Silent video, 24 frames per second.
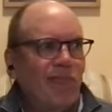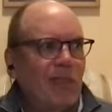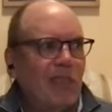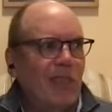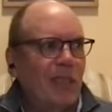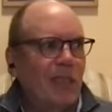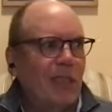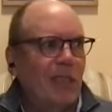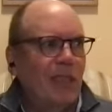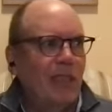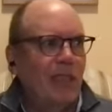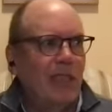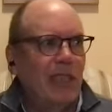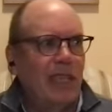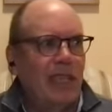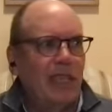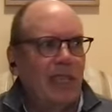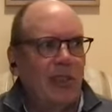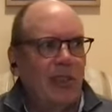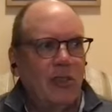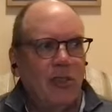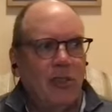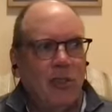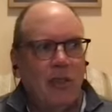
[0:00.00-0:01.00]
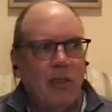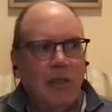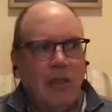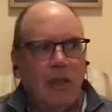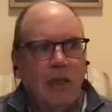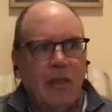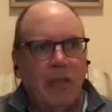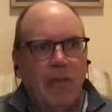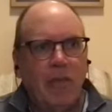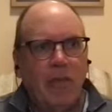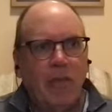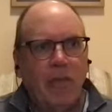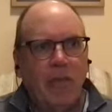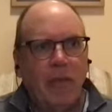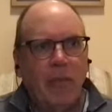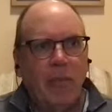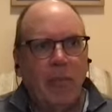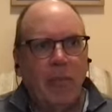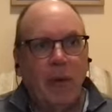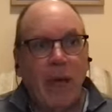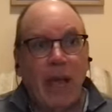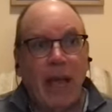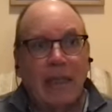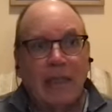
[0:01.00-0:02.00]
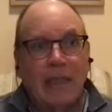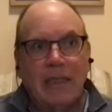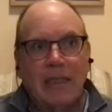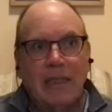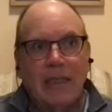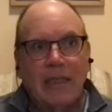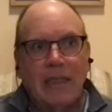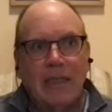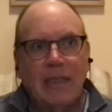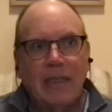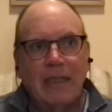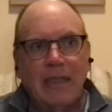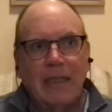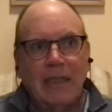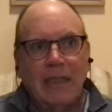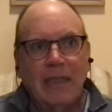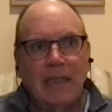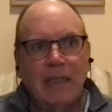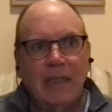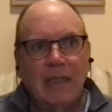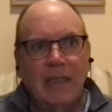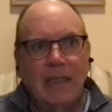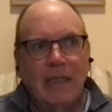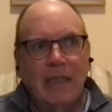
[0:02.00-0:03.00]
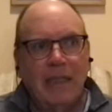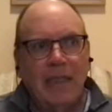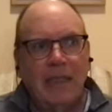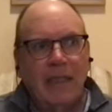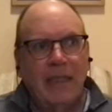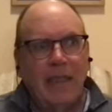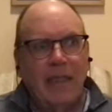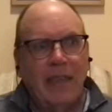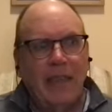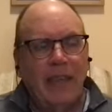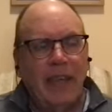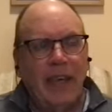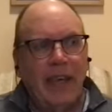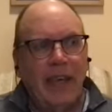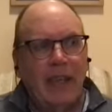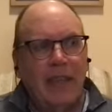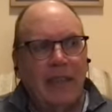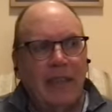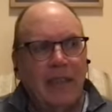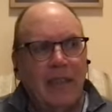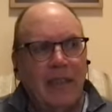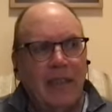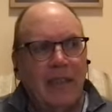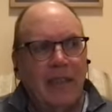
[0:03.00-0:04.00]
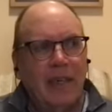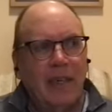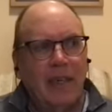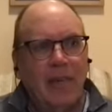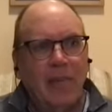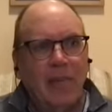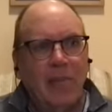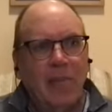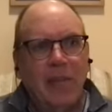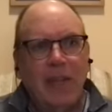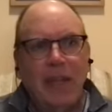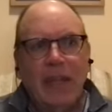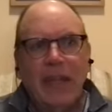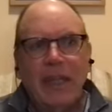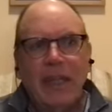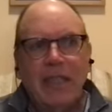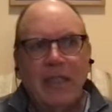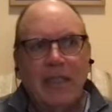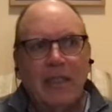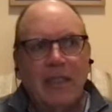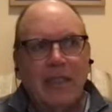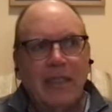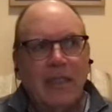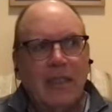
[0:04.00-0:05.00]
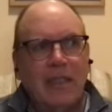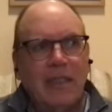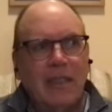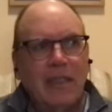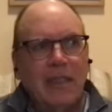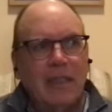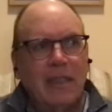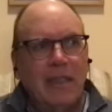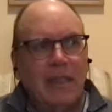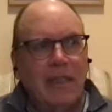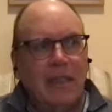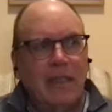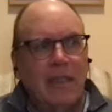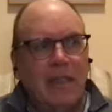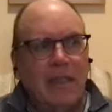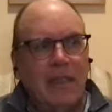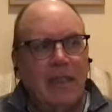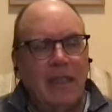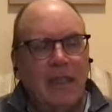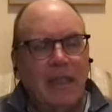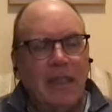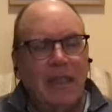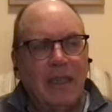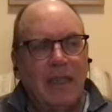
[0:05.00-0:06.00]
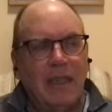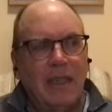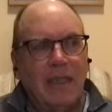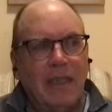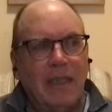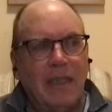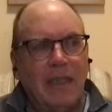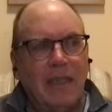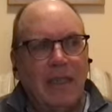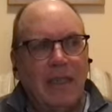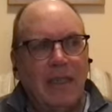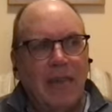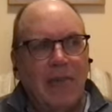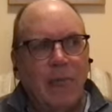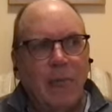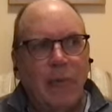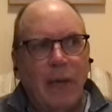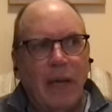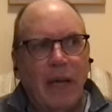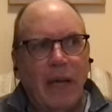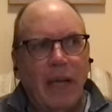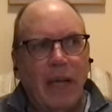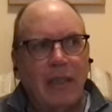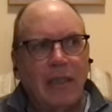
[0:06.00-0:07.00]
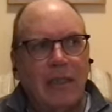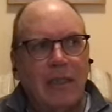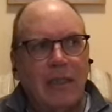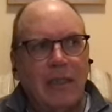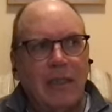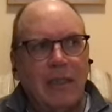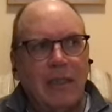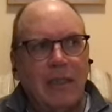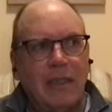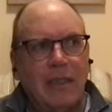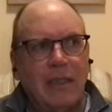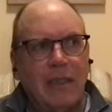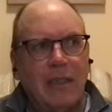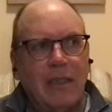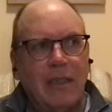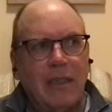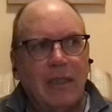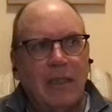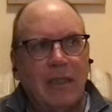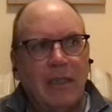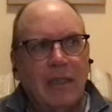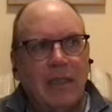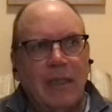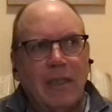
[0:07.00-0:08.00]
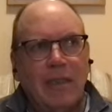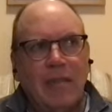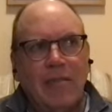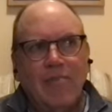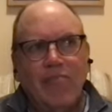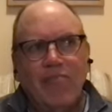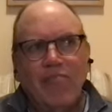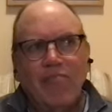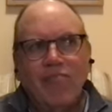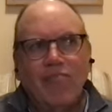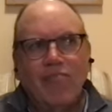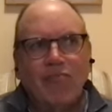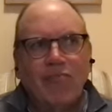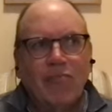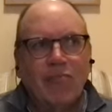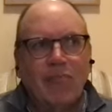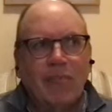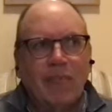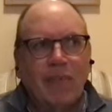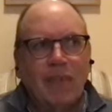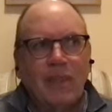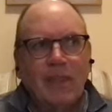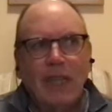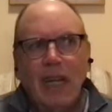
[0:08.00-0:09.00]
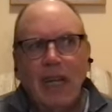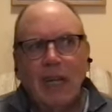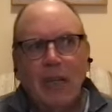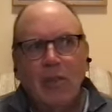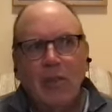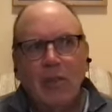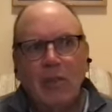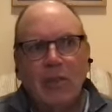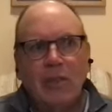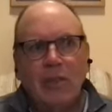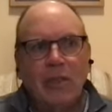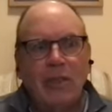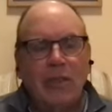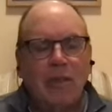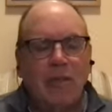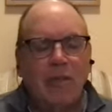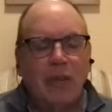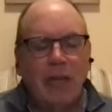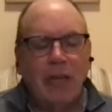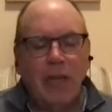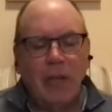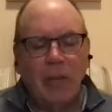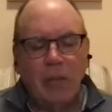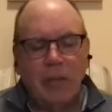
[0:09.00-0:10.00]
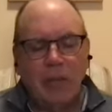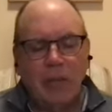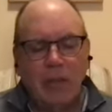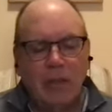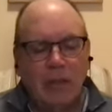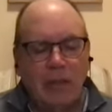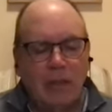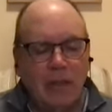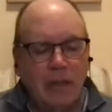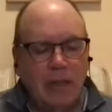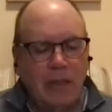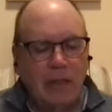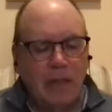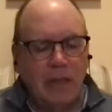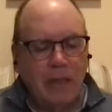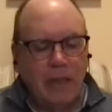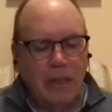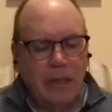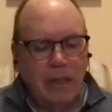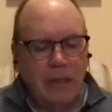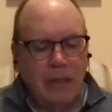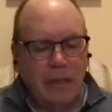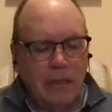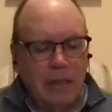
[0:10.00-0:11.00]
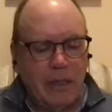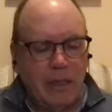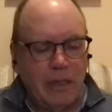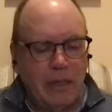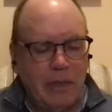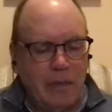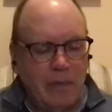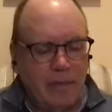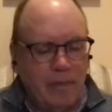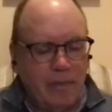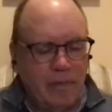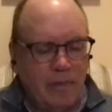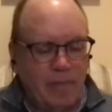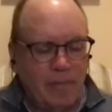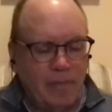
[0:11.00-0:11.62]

the nature of the practice that that uh, place uh, of balance is uh, it's not always available. Um,